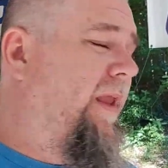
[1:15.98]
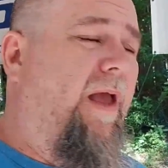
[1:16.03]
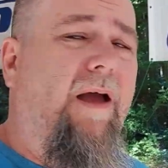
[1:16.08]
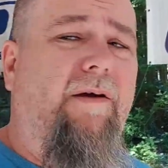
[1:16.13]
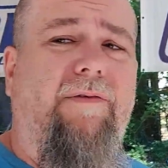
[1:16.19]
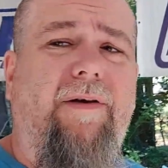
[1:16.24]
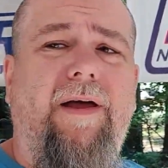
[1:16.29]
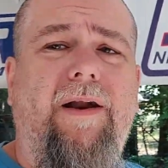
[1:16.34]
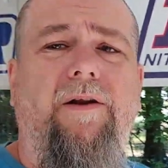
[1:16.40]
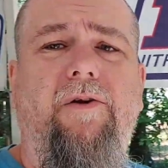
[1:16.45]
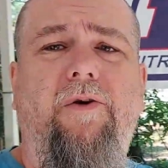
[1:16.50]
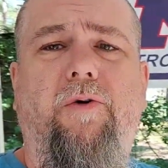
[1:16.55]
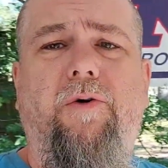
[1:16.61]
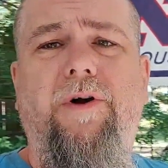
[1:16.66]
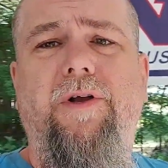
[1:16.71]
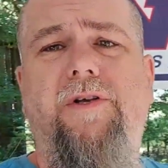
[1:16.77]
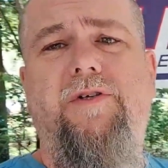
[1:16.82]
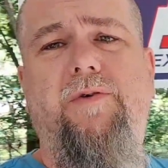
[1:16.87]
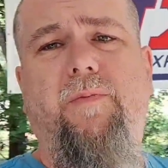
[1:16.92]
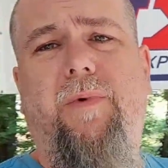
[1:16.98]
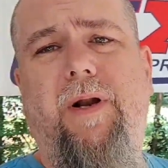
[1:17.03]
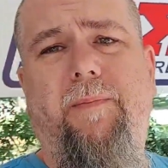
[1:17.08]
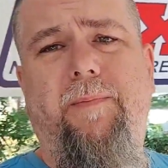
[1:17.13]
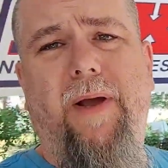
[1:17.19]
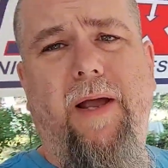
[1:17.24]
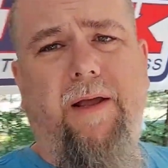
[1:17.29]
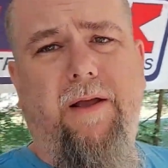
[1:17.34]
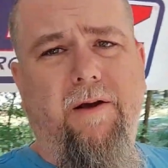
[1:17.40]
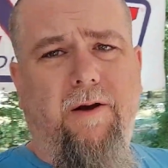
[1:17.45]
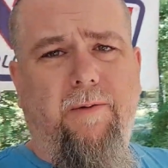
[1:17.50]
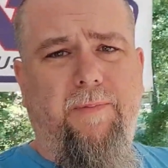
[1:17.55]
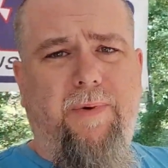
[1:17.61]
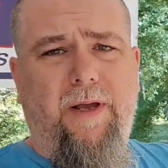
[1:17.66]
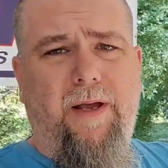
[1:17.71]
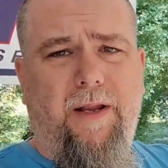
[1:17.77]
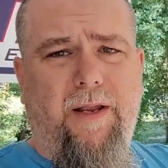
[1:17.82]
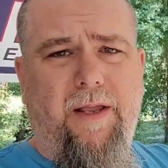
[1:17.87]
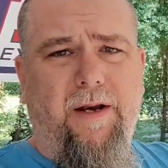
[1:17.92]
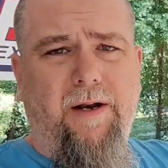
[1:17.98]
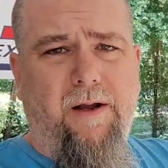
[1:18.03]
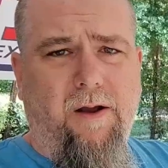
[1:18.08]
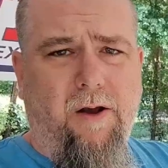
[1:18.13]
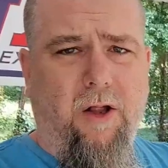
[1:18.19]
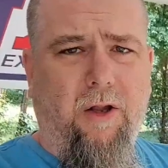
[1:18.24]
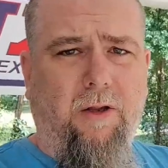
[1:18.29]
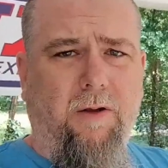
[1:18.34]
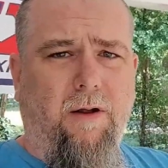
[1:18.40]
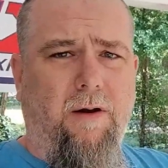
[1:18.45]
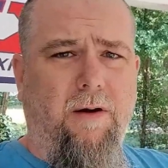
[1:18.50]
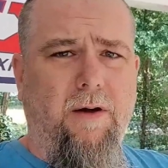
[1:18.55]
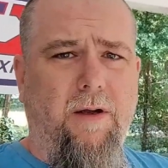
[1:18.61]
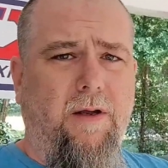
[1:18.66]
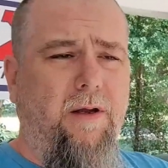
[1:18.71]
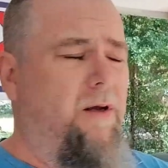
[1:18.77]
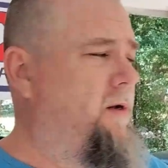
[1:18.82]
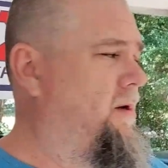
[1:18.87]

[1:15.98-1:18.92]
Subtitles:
I've had a noise when I back up. I get a clunk